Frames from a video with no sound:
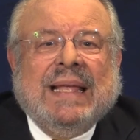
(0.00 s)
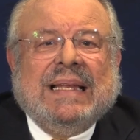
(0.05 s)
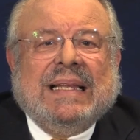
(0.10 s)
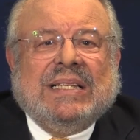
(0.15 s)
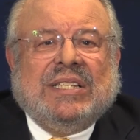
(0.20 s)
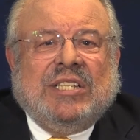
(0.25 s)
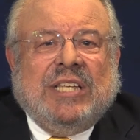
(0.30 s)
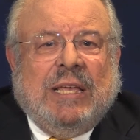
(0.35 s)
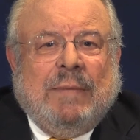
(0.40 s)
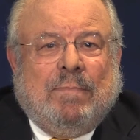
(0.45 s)

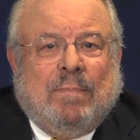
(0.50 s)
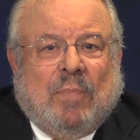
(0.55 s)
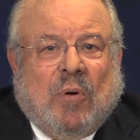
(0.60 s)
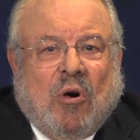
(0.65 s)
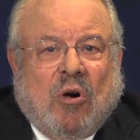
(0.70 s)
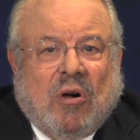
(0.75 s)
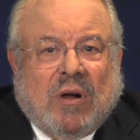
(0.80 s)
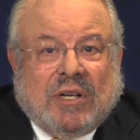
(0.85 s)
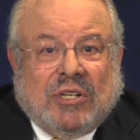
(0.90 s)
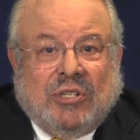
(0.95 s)
To see
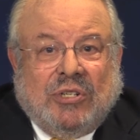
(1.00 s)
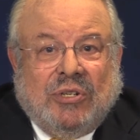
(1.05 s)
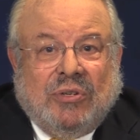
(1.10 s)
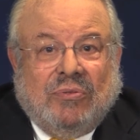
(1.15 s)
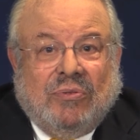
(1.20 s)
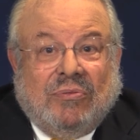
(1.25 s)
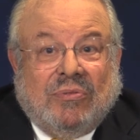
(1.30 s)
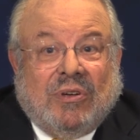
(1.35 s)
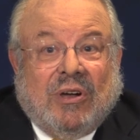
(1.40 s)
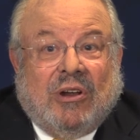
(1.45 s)
part
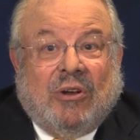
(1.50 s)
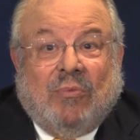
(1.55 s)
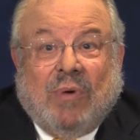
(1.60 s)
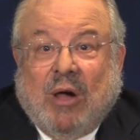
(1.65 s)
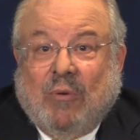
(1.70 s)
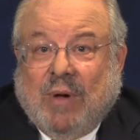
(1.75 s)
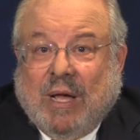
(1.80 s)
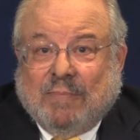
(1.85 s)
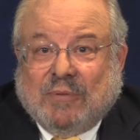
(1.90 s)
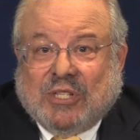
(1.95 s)
two, go to
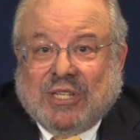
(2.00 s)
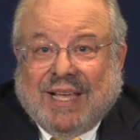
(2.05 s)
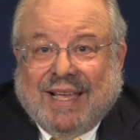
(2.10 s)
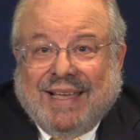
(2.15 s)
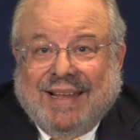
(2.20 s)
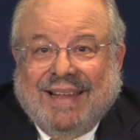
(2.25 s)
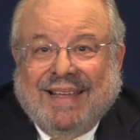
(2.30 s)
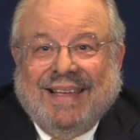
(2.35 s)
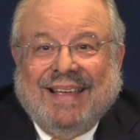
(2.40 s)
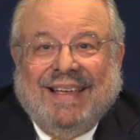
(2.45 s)
our
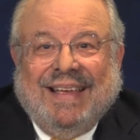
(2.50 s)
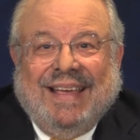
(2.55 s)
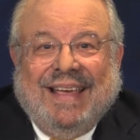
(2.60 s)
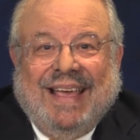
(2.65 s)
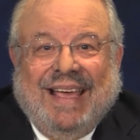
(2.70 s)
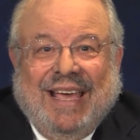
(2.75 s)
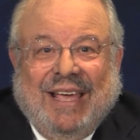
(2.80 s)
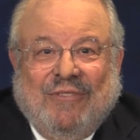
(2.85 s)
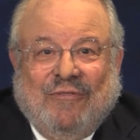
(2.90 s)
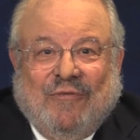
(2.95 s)
website,
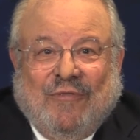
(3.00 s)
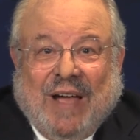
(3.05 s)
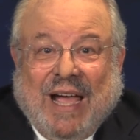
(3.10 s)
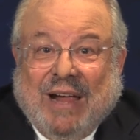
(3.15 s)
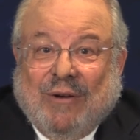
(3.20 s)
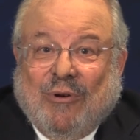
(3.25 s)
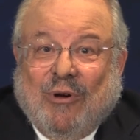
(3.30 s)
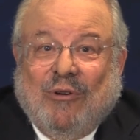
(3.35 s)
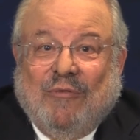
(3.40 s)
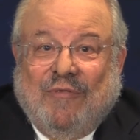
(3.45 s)

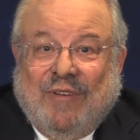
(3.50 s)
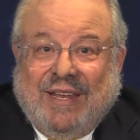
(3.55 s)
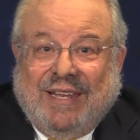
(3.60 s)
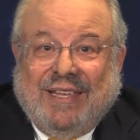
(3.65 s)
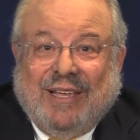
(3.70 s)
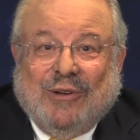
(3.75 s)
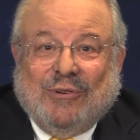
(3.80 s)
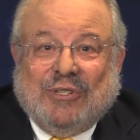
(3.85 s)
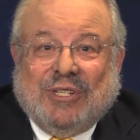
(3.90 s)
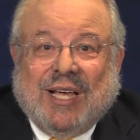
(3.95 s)

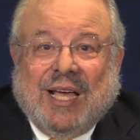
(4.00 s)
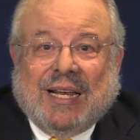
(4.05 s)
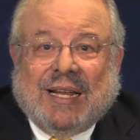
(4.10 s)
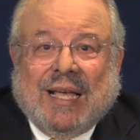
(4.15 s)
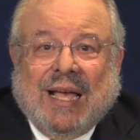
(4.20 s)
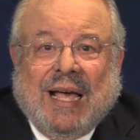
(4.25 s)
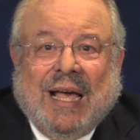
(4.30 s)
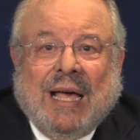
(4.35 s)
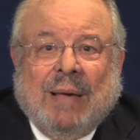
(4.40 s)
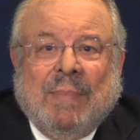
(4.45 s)

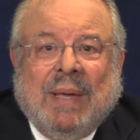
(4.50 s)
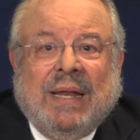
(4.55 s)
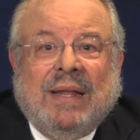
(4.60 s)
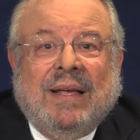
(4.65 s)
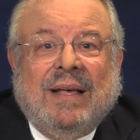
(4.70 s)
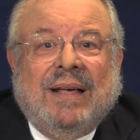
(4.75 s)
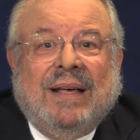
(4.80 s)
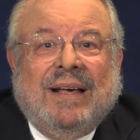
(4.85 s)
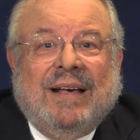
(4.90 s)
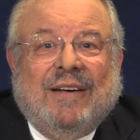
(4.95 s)
envirovideo.com, and
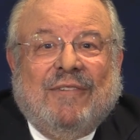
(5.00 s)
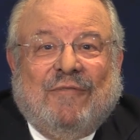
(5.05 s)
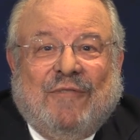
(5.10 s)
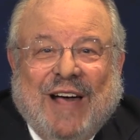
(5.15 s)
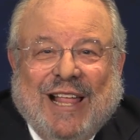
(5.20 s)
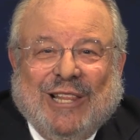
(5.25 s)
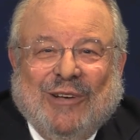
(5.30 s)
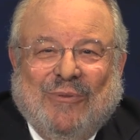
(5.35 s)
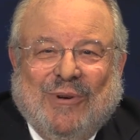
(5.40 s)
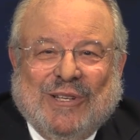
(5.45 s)

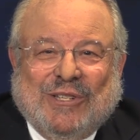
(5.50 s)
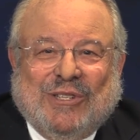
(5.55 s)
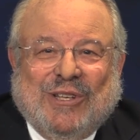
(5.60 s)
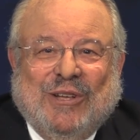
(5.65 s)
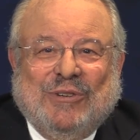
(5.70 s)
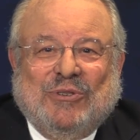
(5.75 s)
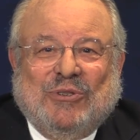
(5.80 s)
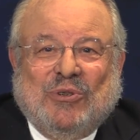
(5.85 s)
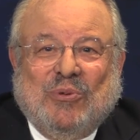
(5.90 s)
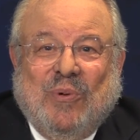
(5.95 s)
follow us
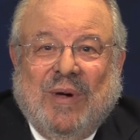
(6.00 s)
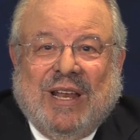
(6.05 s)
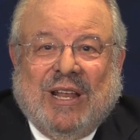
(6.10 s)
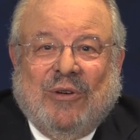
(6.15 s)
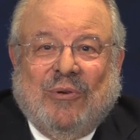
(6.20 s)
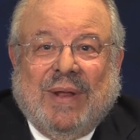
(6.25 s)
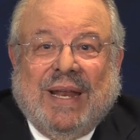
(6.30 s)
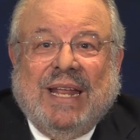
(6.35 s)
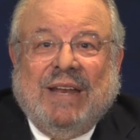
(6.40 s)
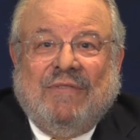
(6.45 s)
on
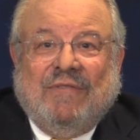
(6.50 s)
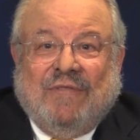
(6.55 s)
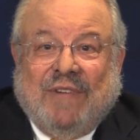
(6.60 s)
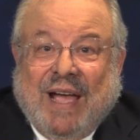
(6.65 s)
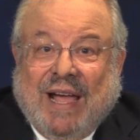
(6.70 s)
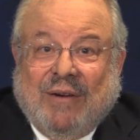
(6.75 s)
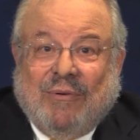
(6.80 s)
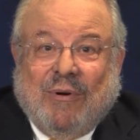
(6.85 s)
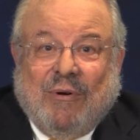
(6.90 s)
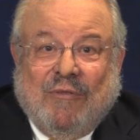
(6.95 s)
Twitter at
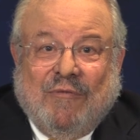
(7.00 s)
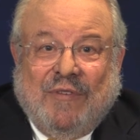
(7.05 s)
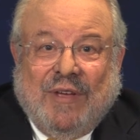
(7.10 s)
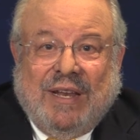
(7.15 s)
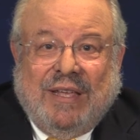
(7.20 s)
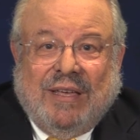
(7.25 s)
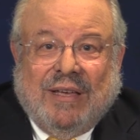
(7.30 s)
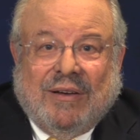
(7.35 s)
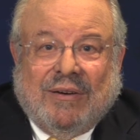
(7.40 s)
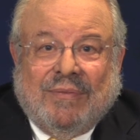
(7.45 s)

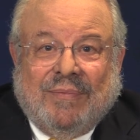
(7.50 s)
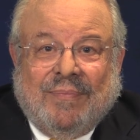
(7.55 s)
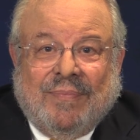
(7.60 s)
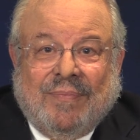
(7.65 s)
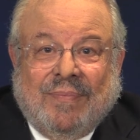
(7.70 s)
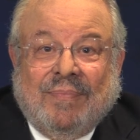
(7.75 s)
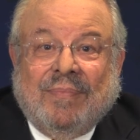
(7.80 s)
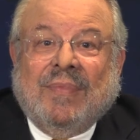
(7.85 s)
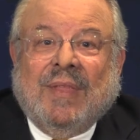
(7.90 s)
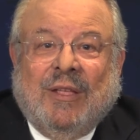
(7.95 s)
EnviroVideo.
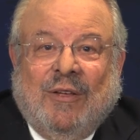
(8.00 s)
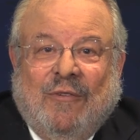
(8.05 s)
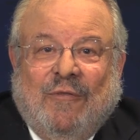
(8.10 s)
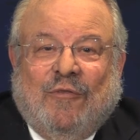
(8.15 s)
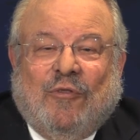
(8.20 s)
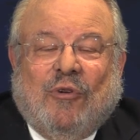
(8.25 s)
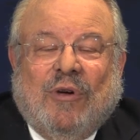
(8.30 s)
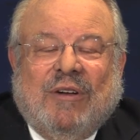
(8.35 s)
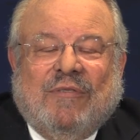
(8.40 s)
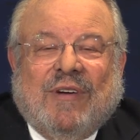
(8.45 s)

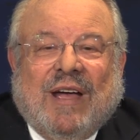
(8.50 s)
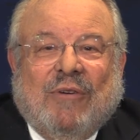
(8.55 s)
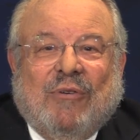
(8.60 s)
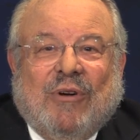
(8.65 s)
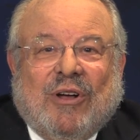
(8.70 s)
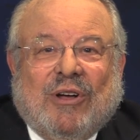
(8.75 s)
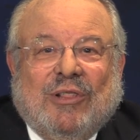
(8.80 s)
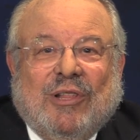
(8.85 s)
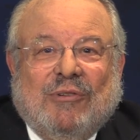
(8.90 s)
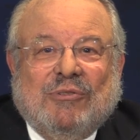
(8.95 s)
For
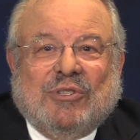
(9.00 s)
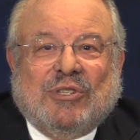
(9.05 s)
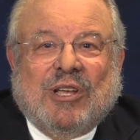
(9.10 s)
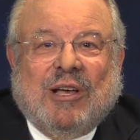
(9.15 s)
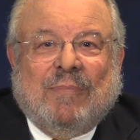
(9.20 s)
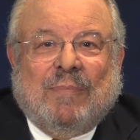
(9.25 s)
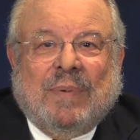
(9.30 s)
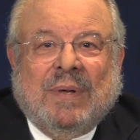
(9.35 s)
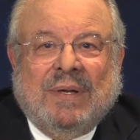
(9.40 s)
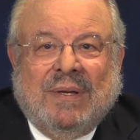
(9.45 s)
Enviro Close
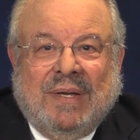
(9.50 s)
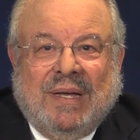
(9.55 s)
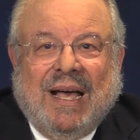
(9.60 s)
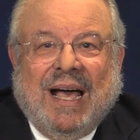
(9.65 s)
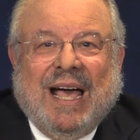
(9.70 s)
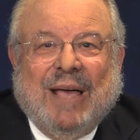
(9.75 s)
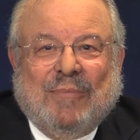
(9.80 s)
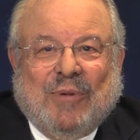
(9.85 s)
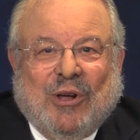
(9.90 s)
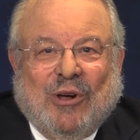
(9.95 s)
Up,
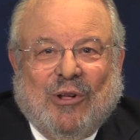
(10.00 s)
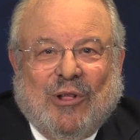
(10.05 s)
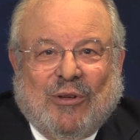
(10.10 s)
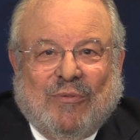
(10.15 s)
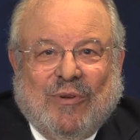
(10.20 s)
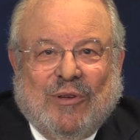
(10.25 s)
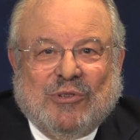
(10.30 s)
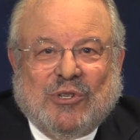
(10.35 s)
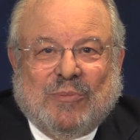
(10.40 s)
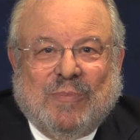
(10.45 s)
I'm Karl
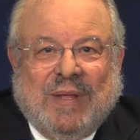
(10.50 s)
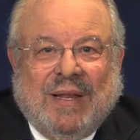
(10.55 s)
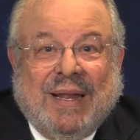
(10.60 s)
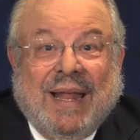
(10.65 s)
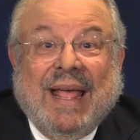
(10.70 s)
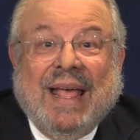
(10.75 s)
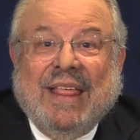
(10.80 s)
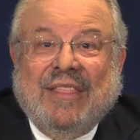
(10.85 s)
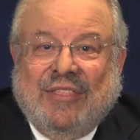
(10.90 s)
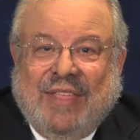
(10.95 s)
Grossman.
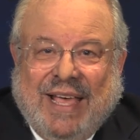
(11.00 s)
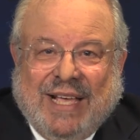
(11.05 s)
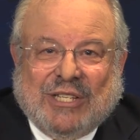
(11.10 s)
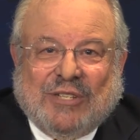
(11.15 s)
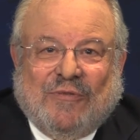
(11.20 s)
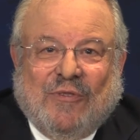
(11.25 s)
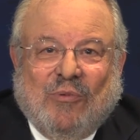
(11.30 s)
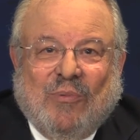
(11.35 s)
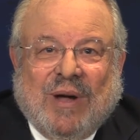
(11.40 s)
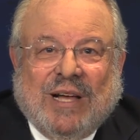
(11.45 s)

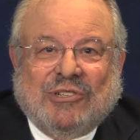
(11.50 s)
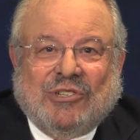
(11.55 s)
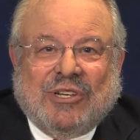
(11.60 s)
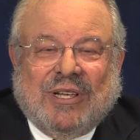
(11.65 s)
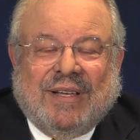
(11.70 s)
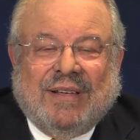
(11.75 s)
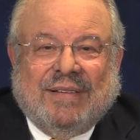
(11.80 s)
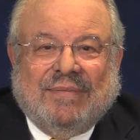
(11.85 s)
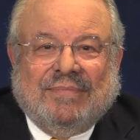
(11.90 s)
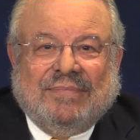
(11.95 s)
Thanks for
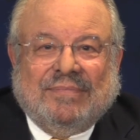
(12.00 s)
watching.